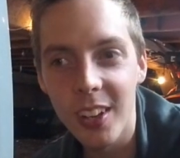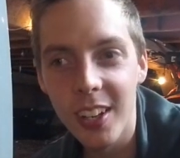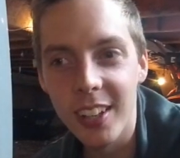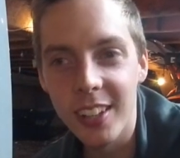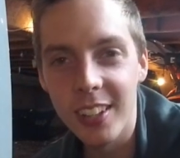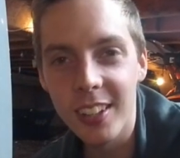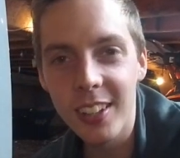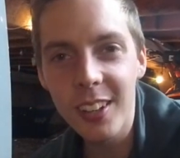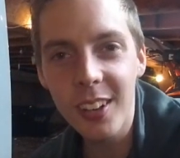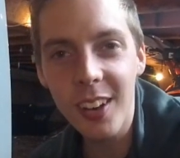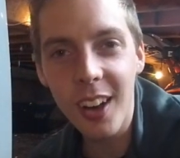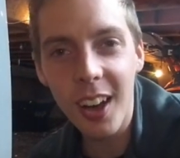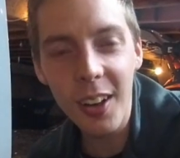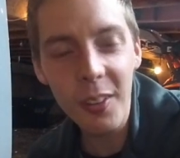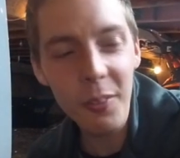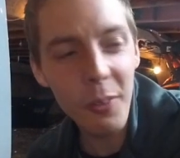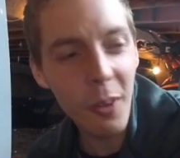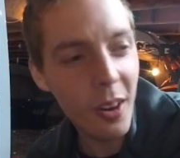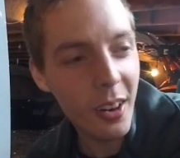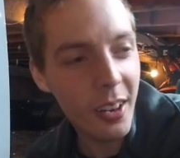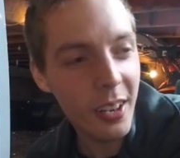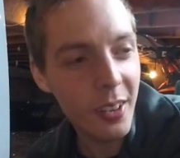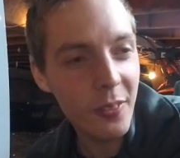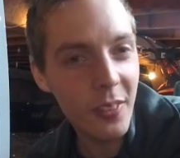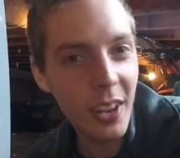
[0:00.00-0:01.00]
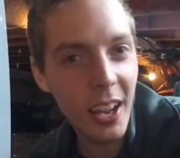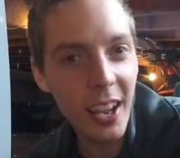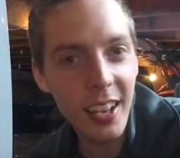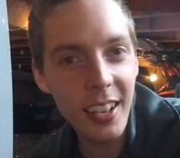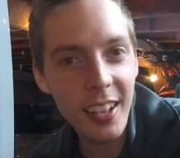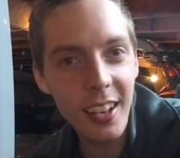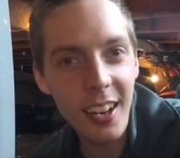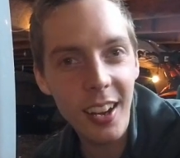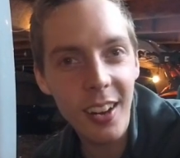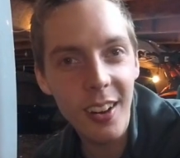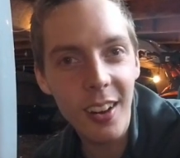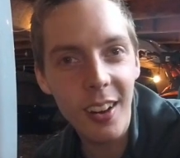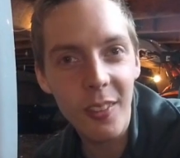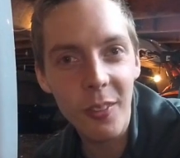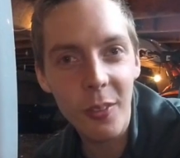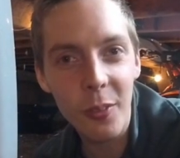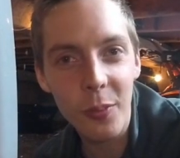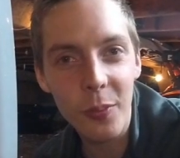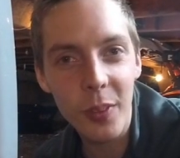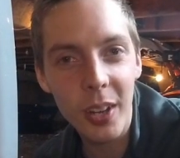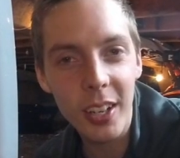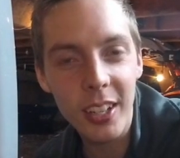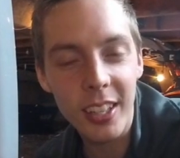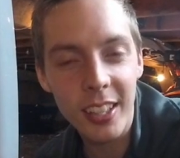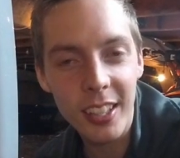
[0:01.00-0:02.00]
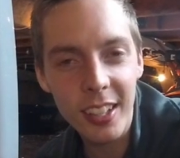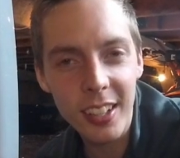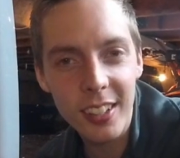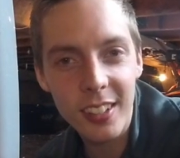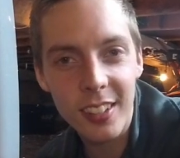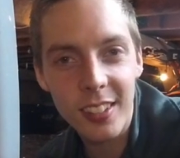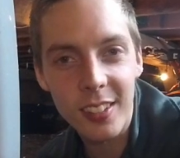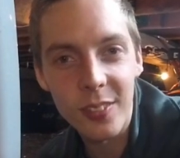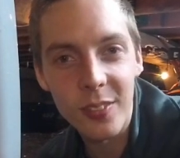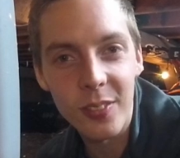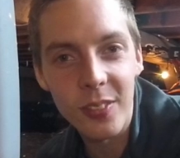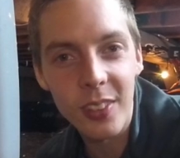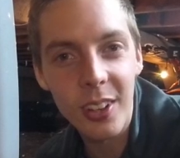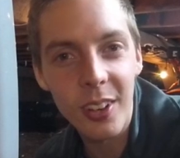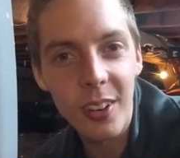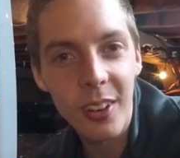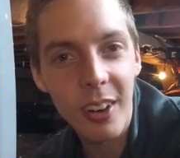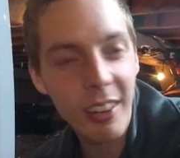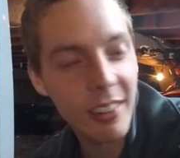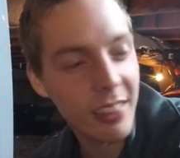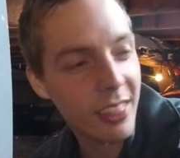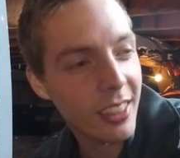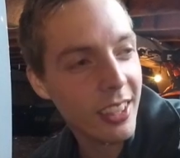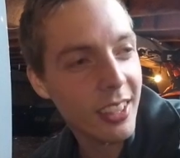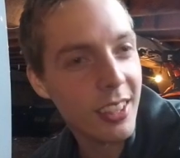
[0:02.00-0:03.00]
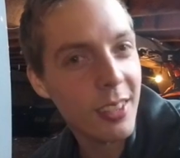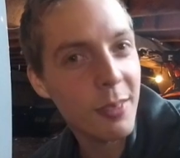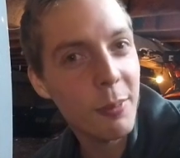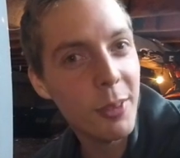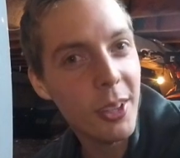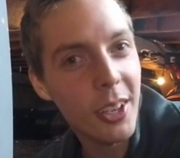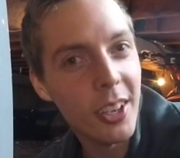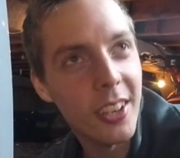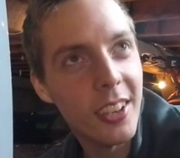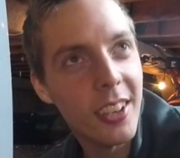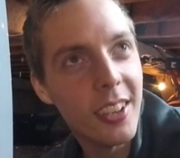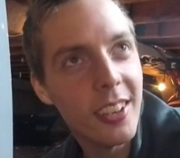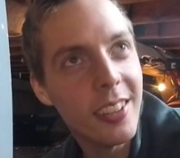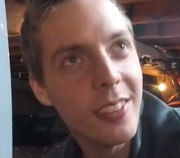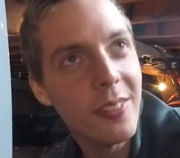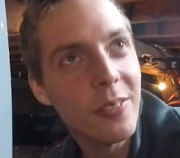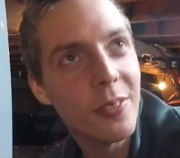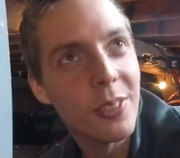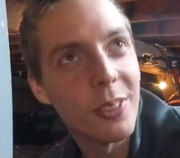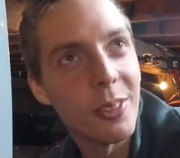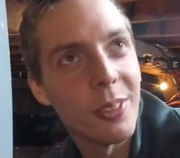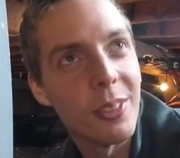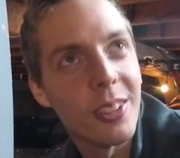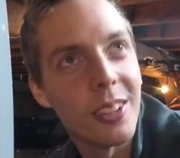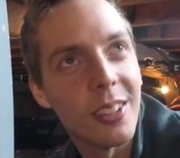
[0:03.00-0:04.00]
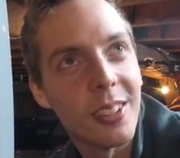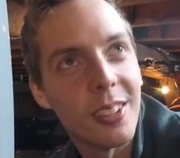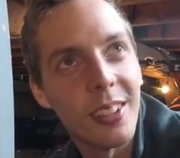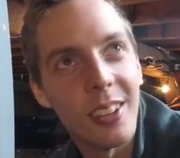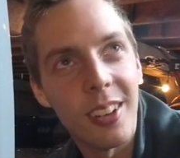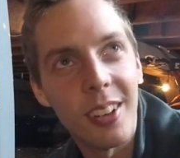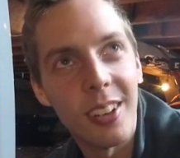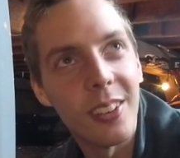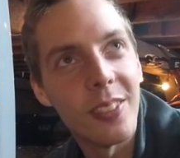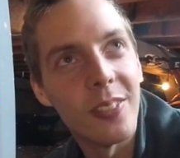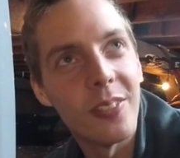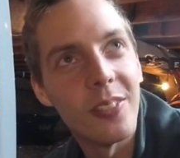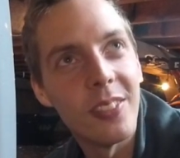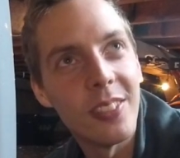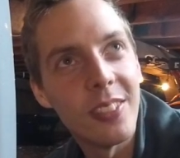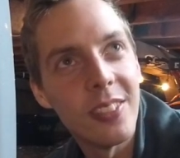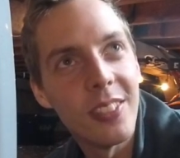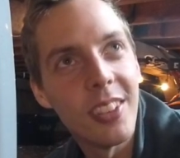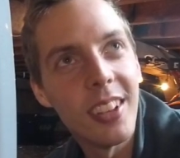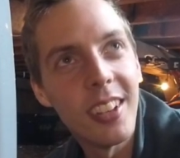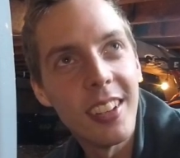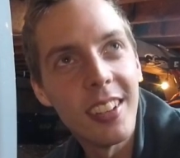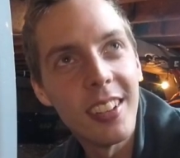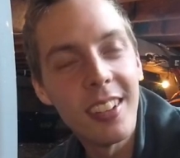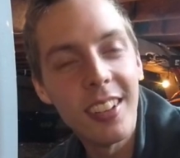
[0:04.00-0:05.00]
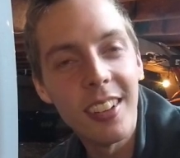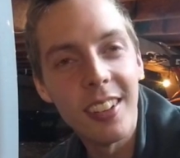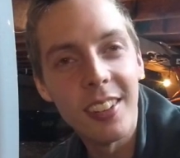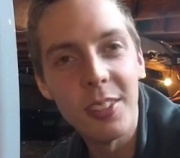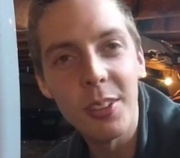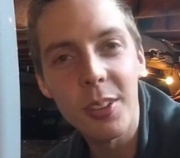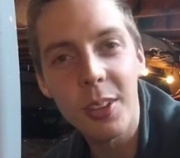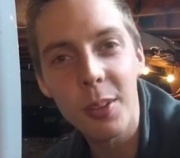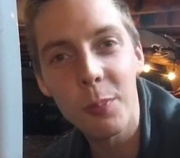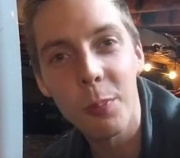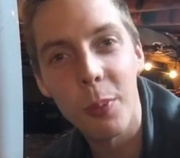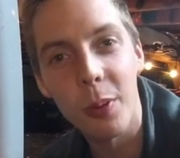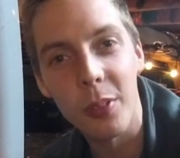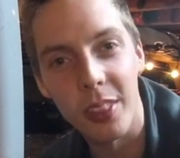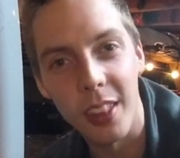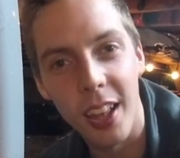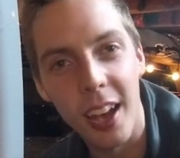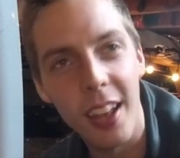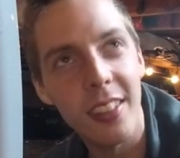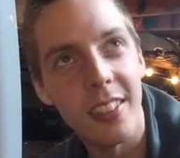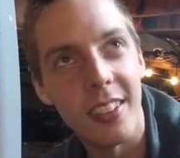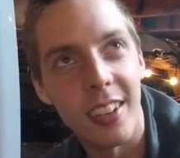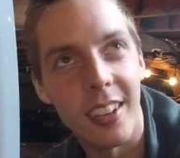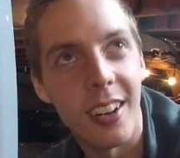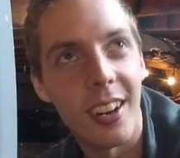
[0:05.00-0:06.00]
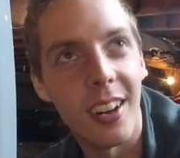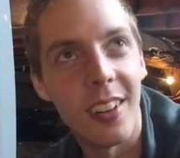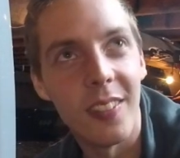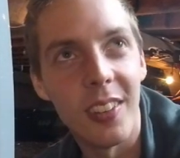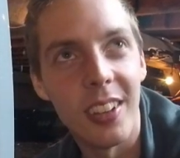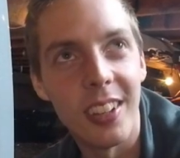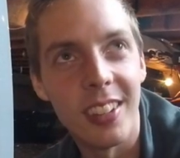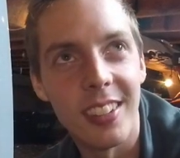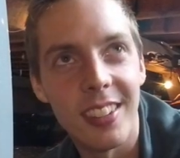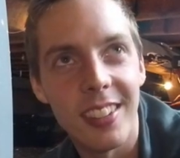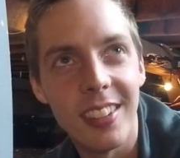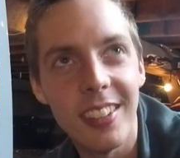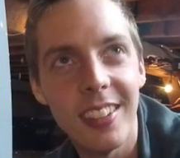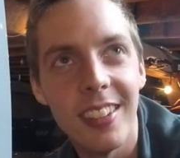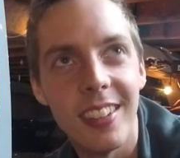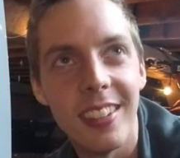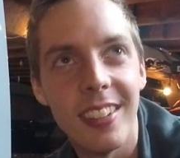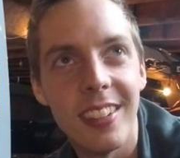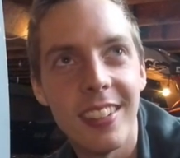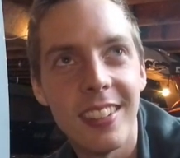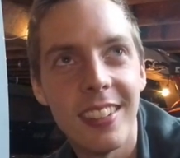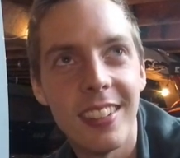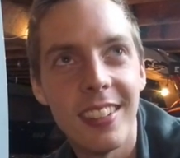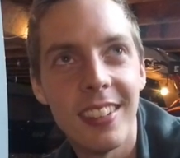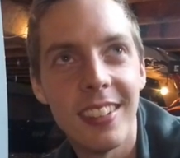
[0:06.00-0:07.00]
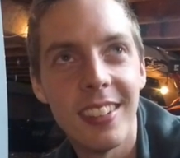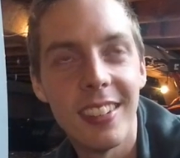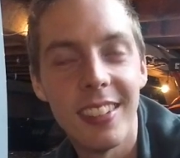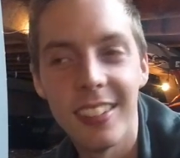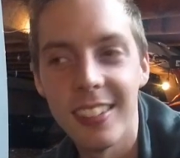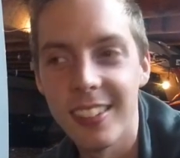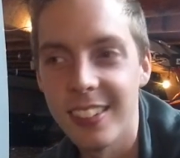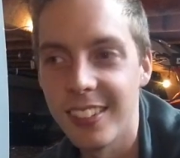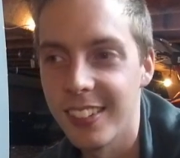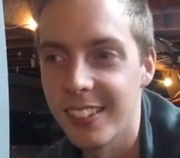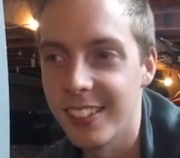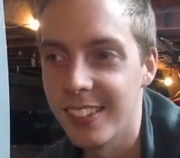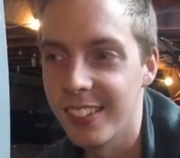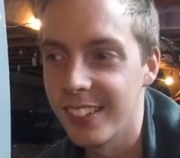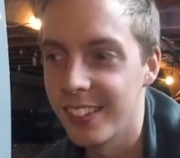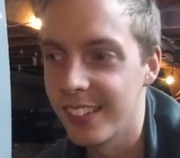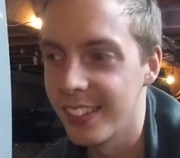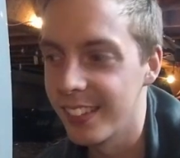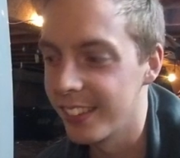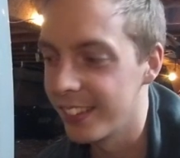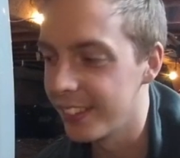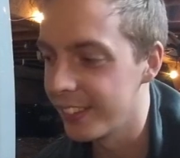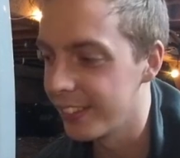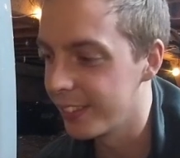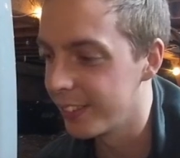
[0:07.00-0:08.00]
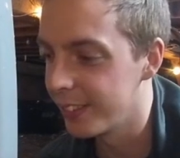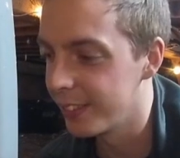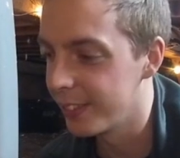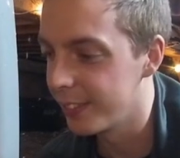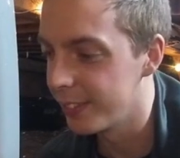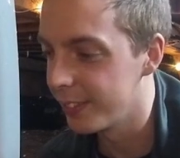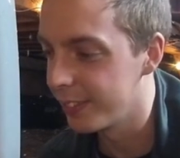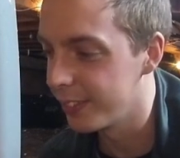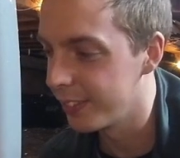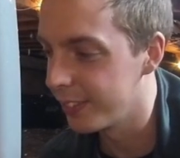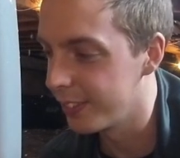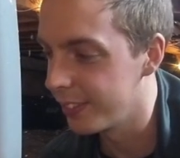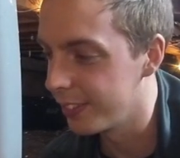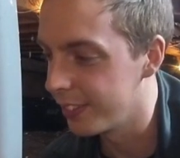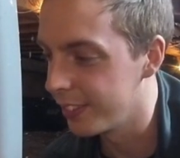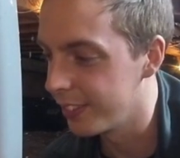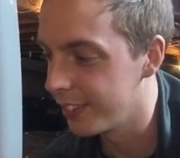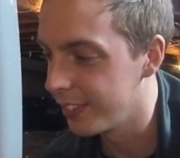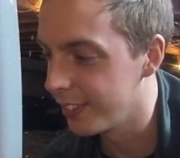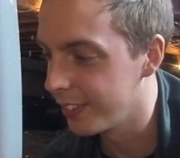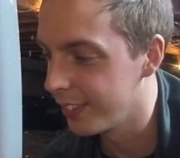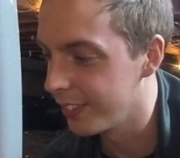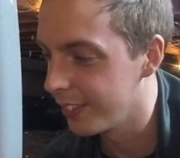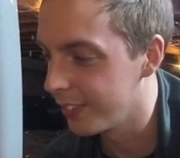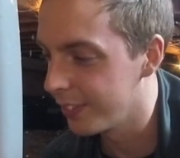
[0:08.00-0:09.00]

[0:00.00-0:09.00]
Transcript: You know, I'd want him hanging out with my kids. You know, I think he'd be a good influence on them. Well, you know, you can put that in the comments, too. Well, uh, how old are their kids?